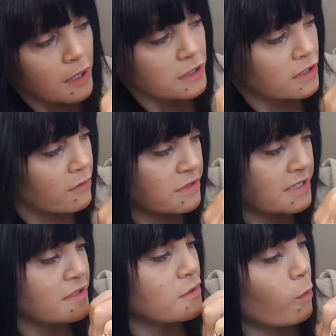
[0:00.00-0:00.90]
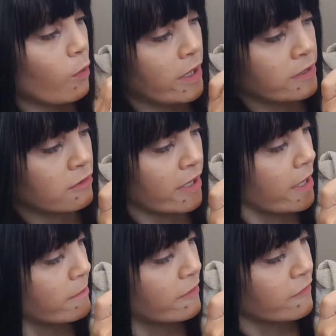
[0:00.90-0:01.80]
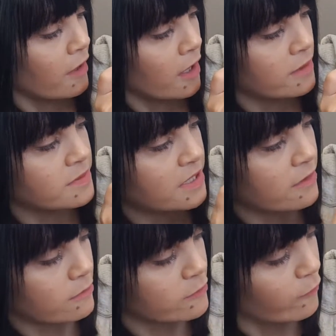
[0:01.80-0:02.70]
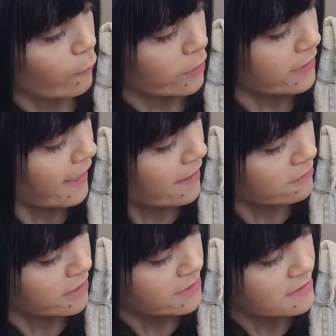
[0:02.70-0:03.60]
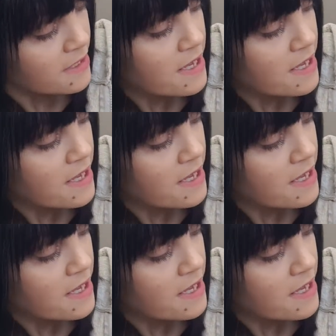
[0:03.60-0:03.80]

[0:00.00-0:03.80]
So since 1 gram of carbs equals 4 calories